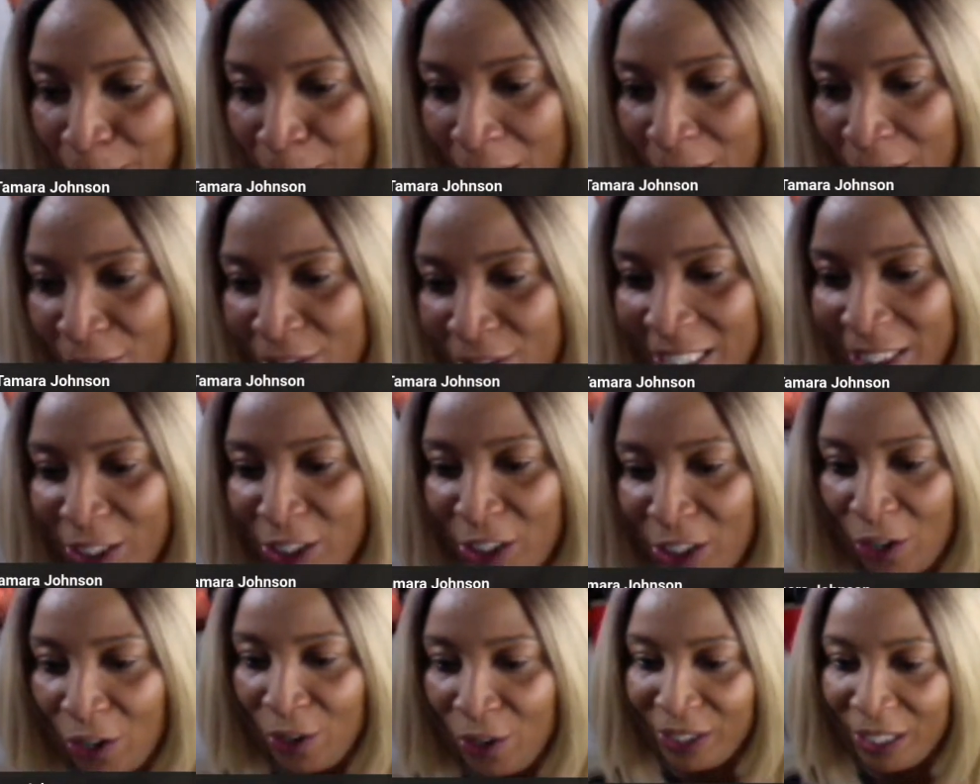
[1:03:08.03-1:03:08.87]
Maria
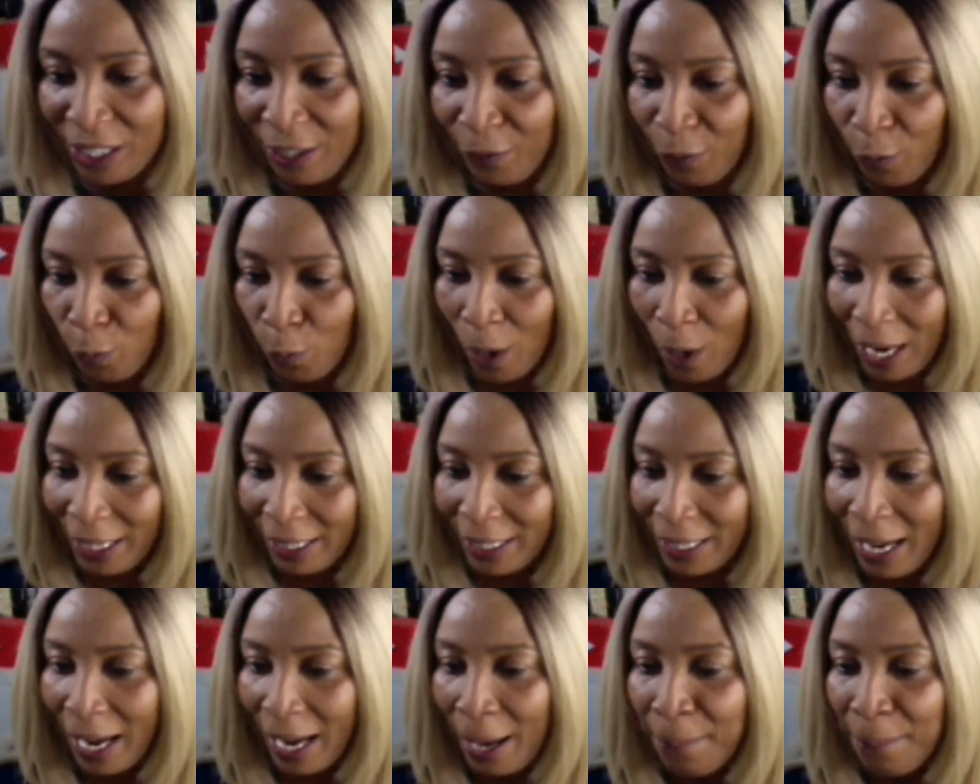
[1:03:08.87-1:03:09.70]
Joseph,
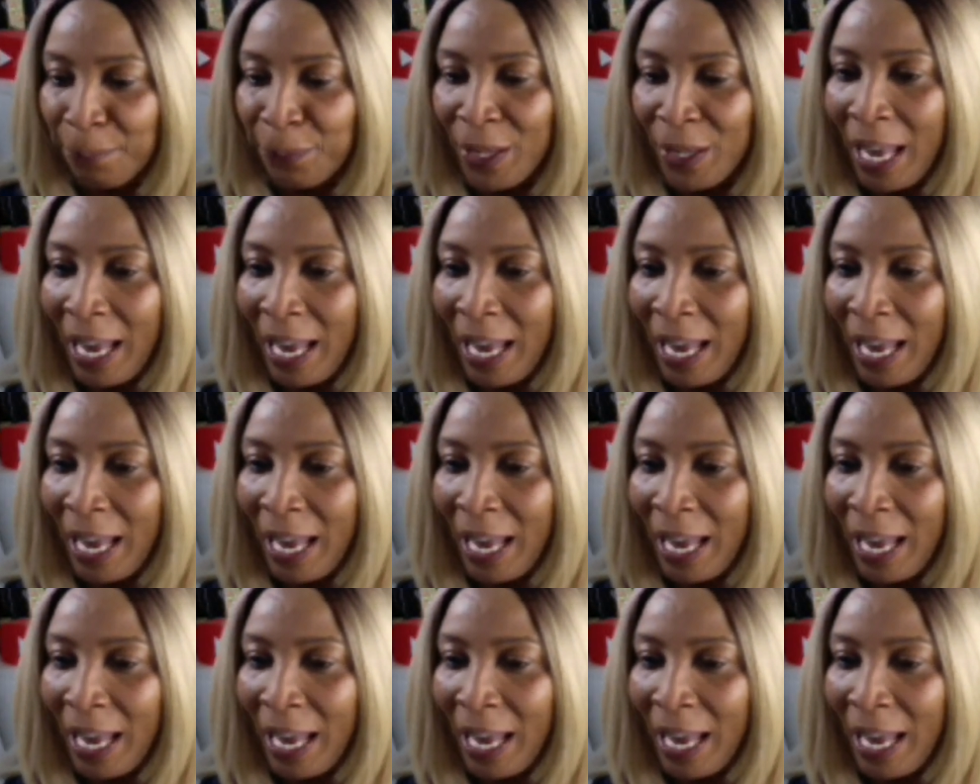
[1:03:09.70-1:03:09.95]
welcome.